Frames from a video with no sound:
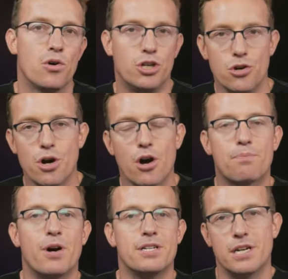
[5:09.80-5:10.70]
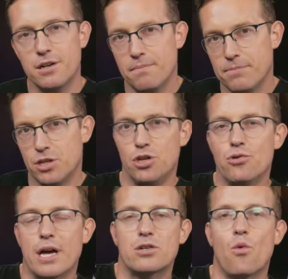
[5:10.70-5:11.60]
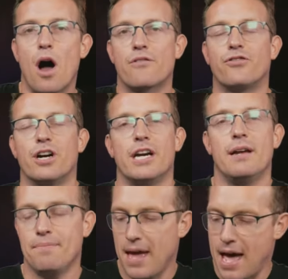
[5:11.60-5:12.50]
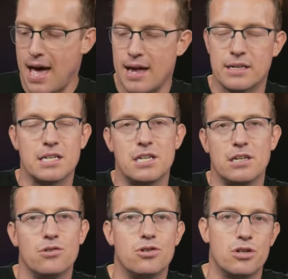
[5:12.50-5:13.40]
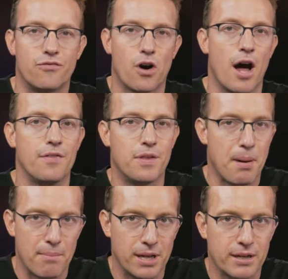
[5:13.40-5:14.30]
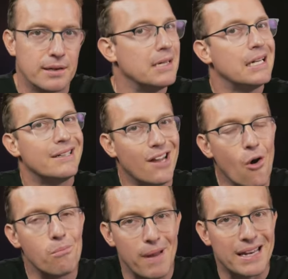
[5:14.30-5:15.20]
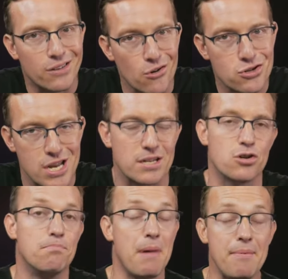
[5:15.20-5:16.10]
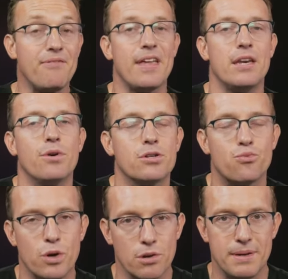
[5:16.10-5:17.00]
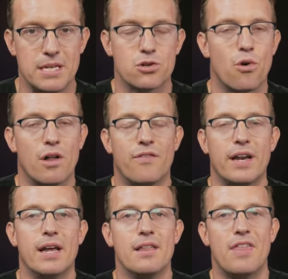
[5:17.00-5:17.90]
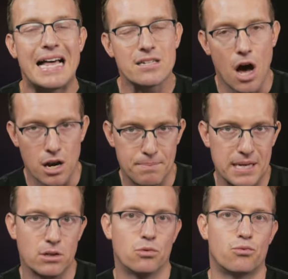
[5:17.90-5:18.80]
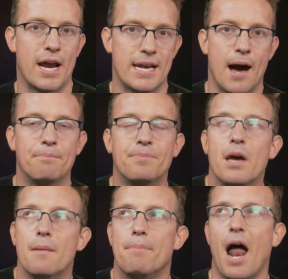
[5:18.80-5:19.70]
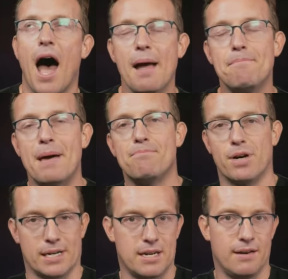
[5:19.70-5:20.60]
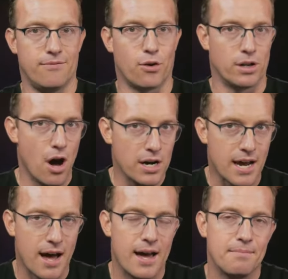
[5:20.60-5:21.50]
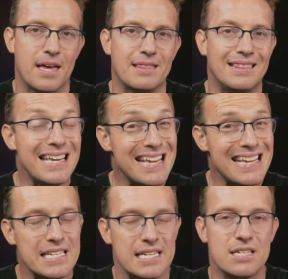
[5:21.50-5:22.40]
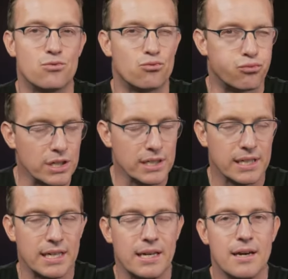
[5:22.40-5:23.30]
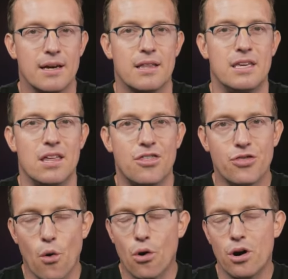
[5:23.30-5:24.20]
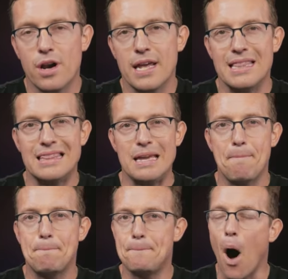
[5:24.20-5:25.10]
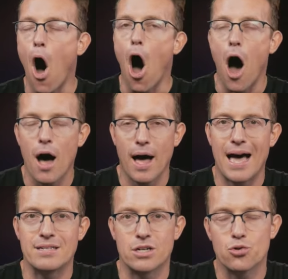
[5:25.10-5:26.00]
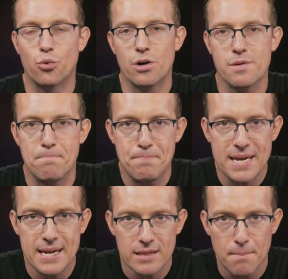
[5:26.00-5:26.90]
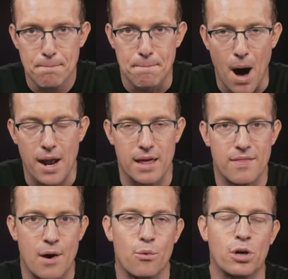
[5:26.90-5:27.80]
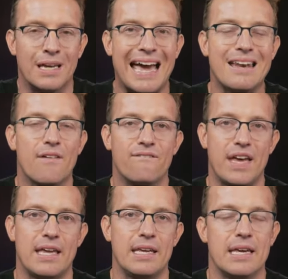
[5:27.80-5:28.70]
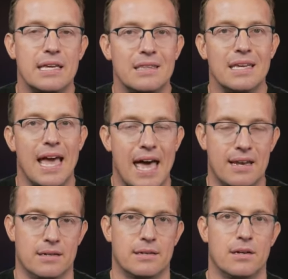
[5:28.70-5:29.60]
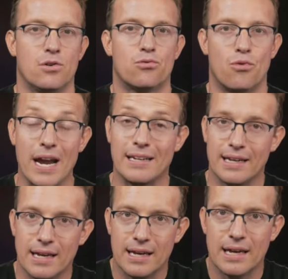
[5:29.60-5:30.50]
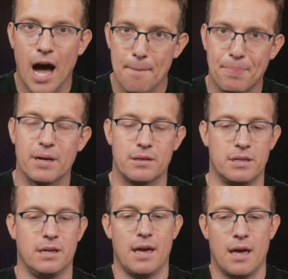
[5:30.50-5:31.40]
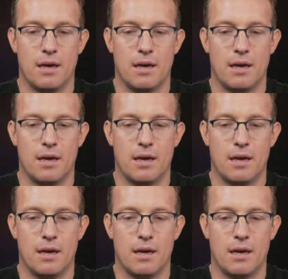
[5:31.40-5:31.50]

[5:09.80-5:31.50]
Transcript: you go to prison, you get to walk free, and continue to defraud the public. Don't make no sense. So maybe Fani Willis will be disqualified. That's on appeal right now. But I've been predicting for a long time that this is really the thorn in the paw, as it were, the bee in the bonnet that will get Fani in the end. Right up the